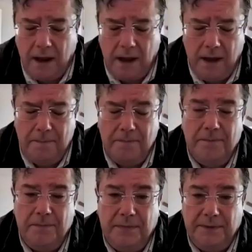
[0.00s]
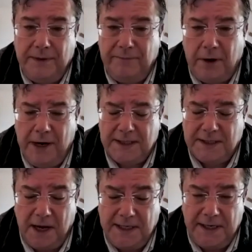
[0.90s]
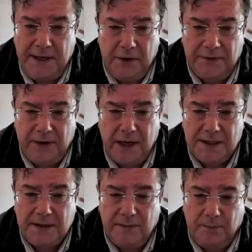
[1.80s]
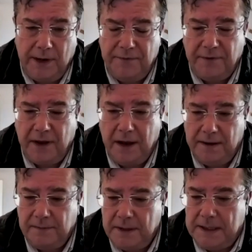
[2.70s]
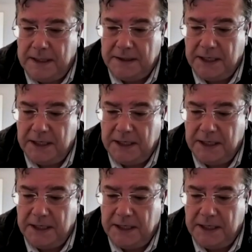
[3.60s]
morning, Dan. Very exciting news for us. We've